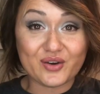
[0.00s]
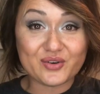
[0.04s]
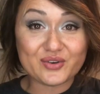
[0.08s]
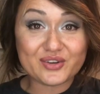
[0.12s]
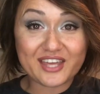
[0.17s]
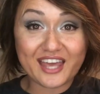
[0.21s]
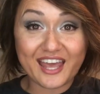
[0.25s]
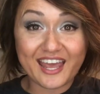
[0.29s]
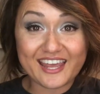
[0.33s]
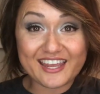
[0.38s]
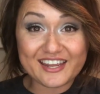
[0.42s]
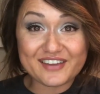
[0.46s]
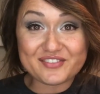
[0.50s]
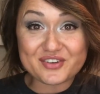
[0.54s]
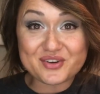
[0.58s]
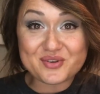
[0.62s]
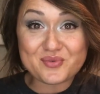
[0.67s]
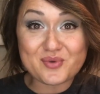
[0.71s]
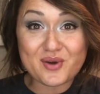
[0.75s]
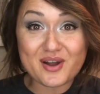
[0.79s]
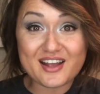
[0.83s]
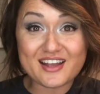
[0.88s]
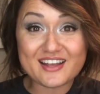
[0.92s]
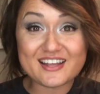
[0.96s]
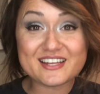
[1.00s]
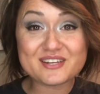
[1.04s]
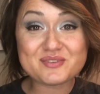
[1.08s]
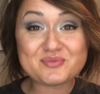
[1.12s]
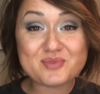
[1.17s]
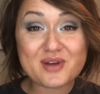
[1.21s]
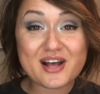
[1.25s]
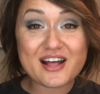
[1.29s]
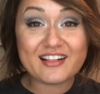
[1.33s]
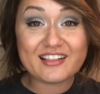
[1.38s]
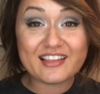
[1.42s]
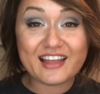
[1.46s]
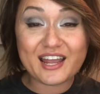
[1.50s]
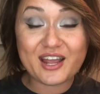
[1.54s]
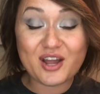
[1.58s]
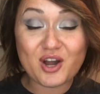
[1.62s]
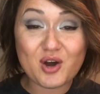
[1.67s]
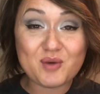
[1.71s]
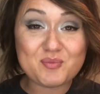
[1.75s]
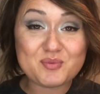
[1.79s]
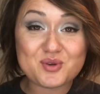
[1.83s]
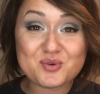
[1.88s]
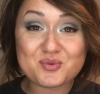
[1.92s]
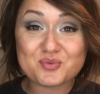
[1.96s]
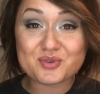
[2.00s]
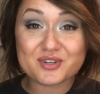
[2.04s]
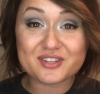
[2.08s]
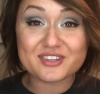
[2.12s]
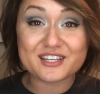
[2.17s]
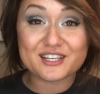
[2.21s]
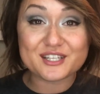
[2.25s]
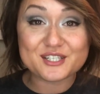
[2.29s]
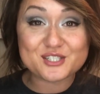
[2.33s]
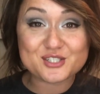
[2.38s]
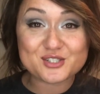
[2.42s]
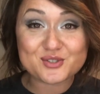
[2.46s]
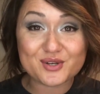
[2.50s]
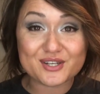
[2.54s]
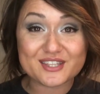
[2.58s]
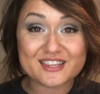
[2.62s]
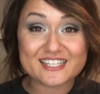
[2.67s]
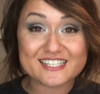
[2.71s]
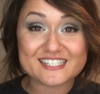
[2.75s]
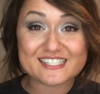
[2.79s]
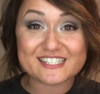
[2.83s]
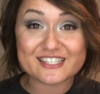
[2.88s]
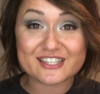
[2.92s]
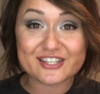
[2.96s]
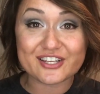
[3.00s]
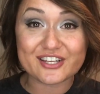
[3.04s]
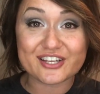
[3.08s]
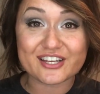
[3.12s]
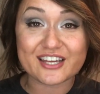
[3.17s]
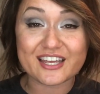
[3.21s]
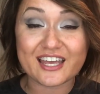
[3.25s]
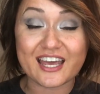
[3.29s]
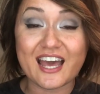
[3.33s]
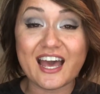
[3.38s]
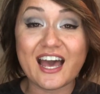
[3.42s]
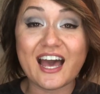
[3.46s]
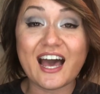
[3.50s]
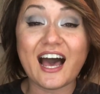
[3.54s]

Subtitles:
Okay everyone, well I hope you really enjoyed this look.